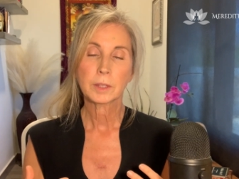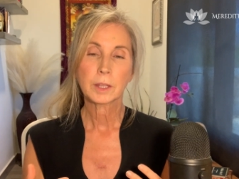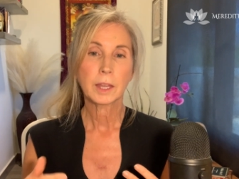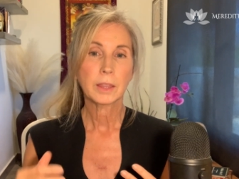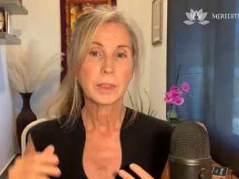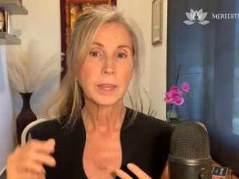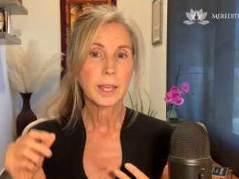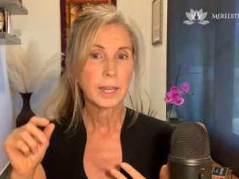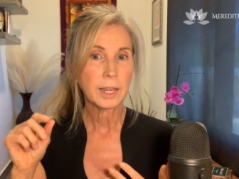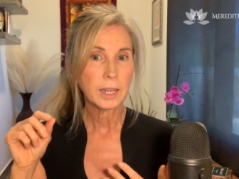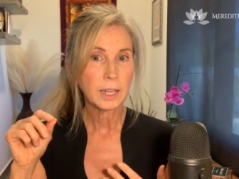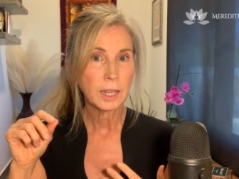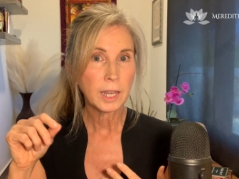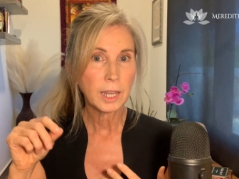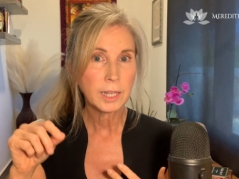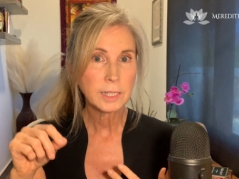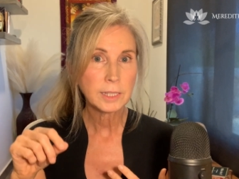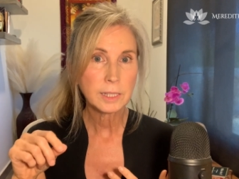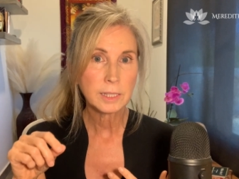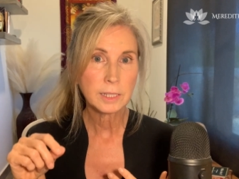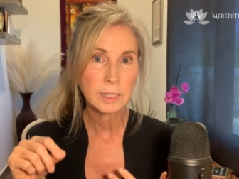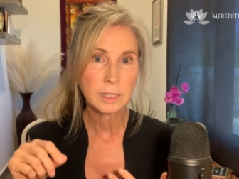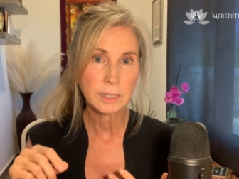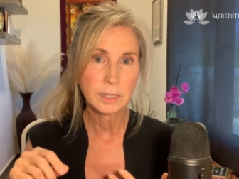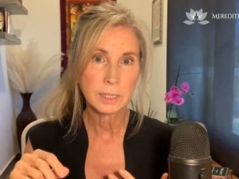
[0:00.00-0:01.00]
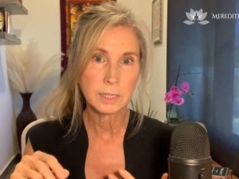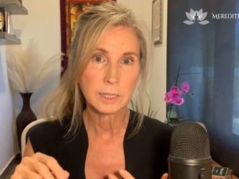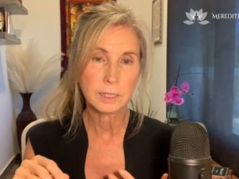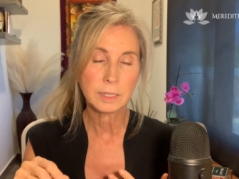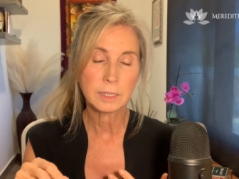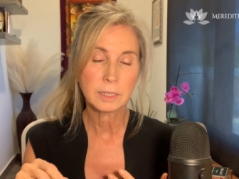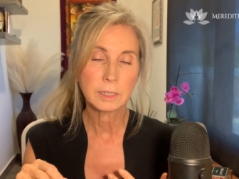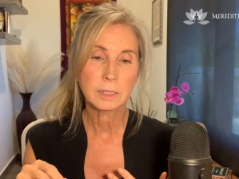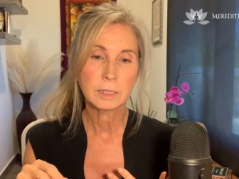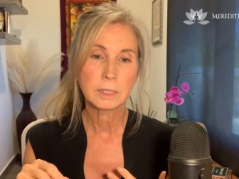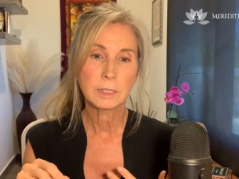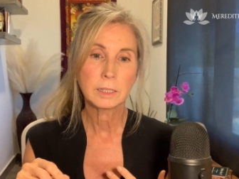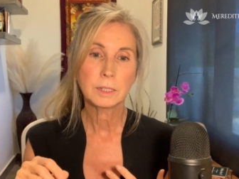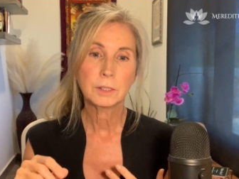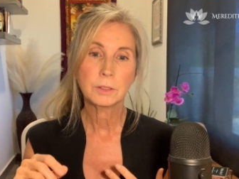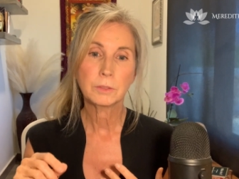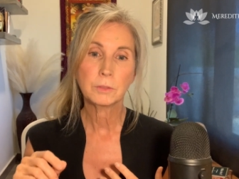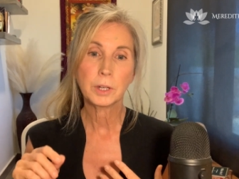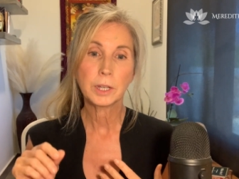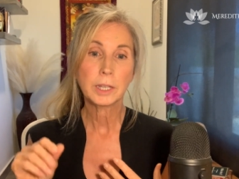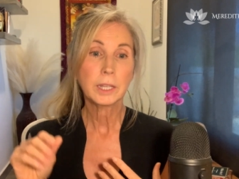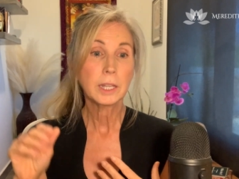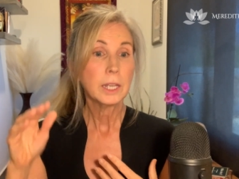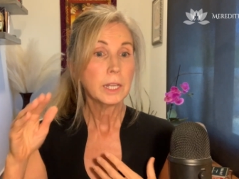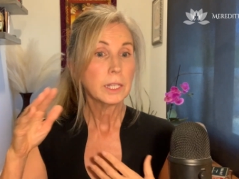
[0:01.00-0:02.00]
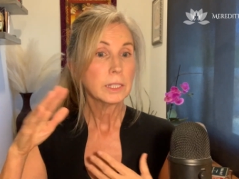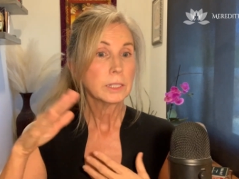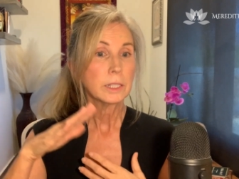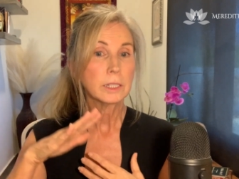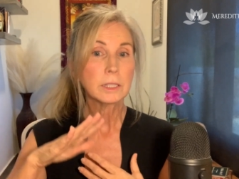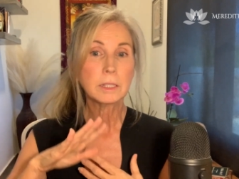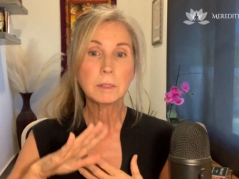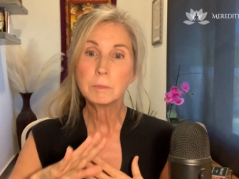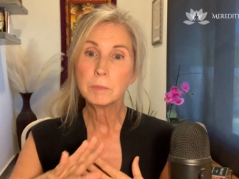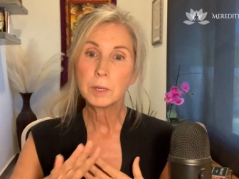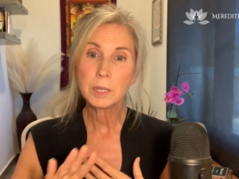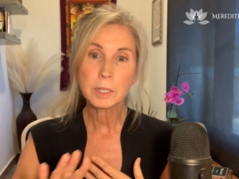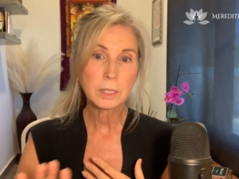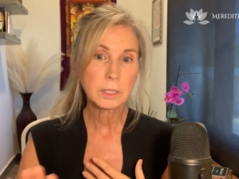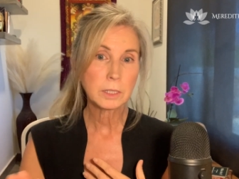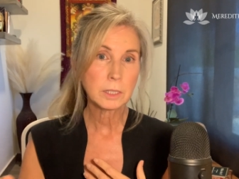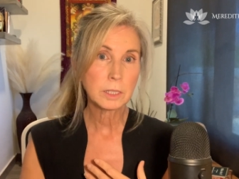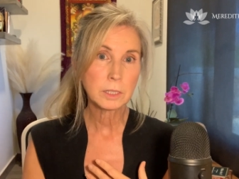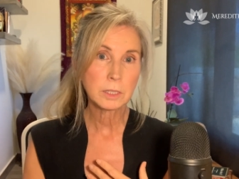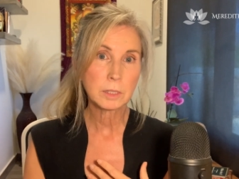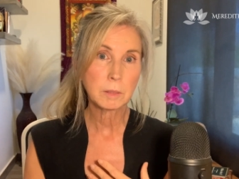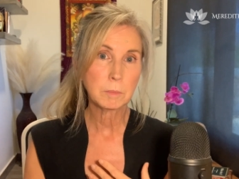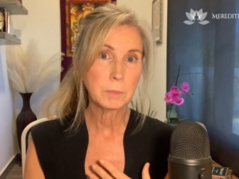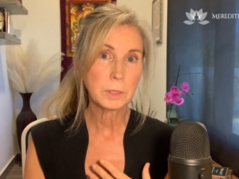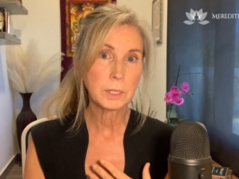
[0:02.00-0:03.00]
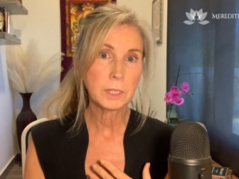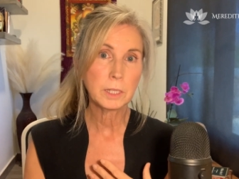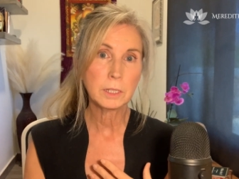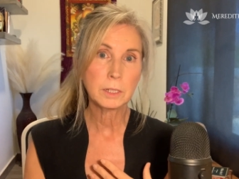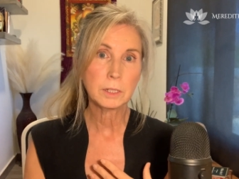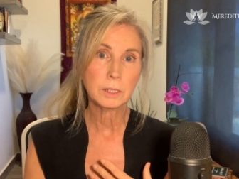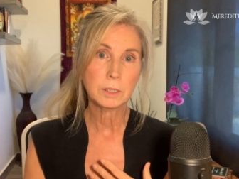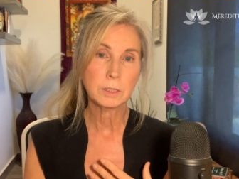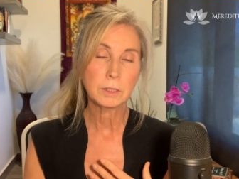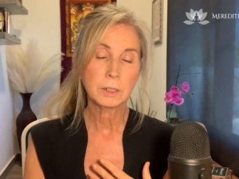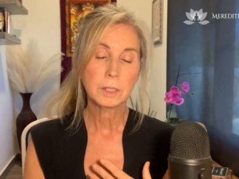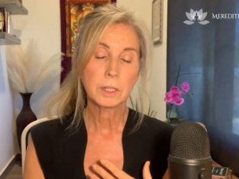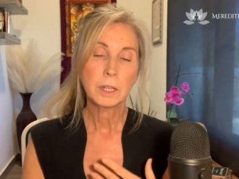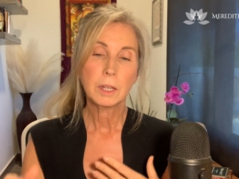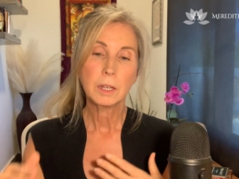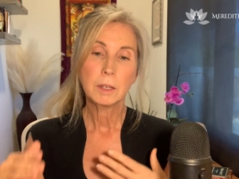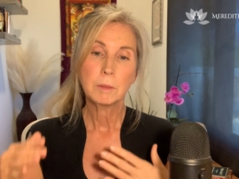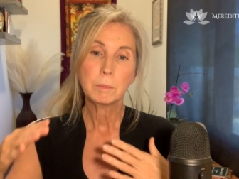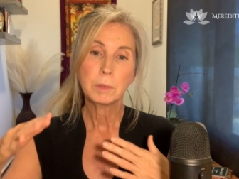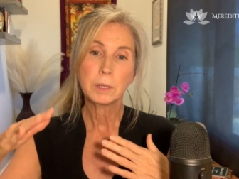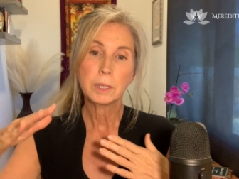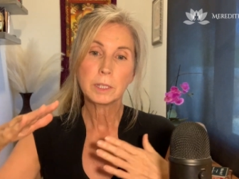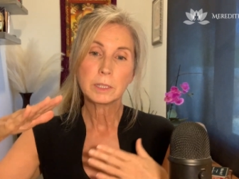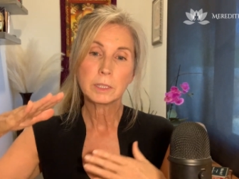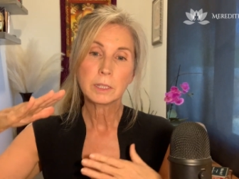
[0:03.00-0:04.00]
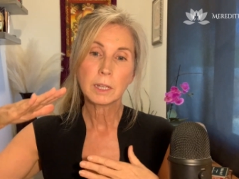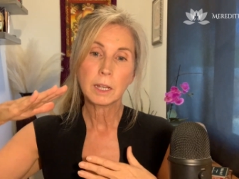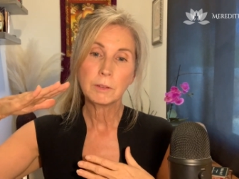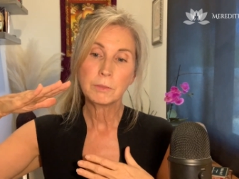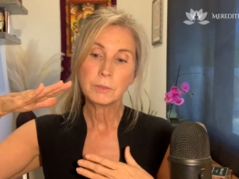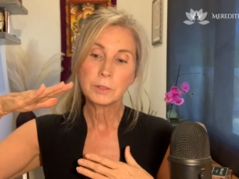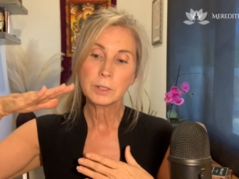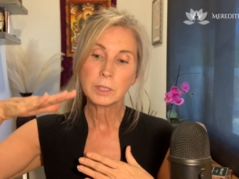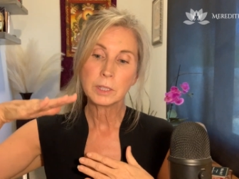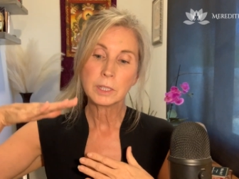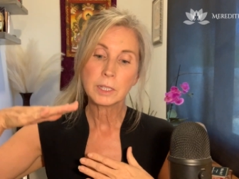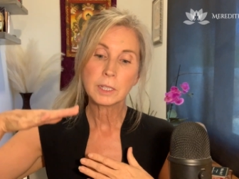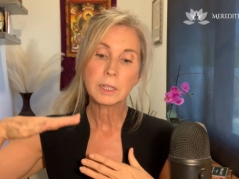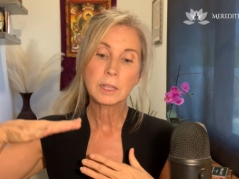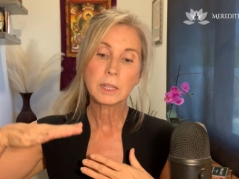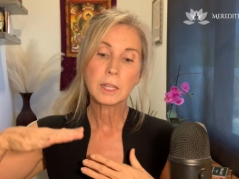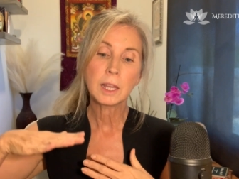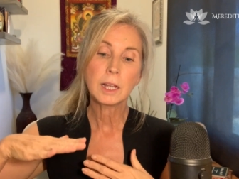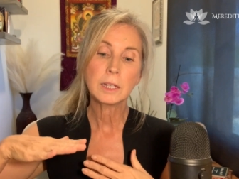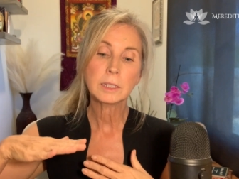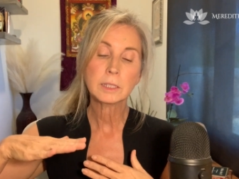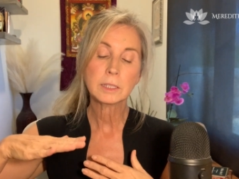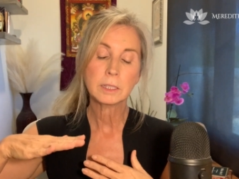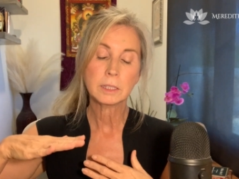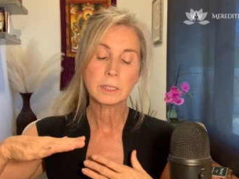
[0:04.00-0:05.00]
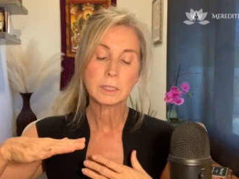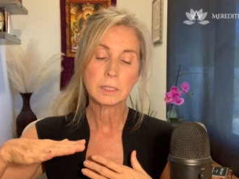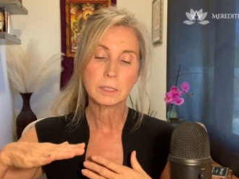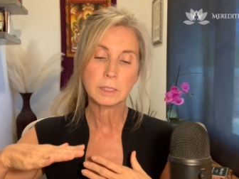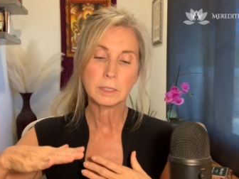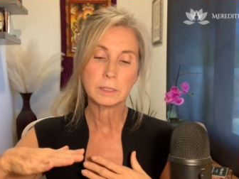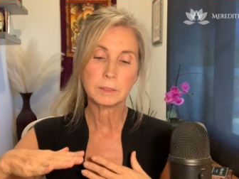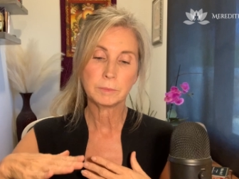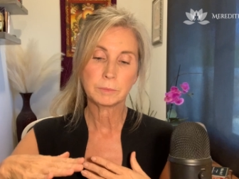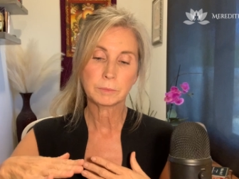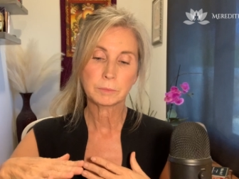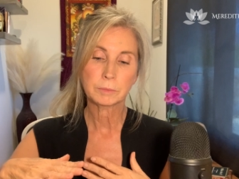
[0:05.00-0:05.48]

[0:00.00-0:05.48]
That lessens it, right? Doesn't make it disappear, but it definitely lessens it.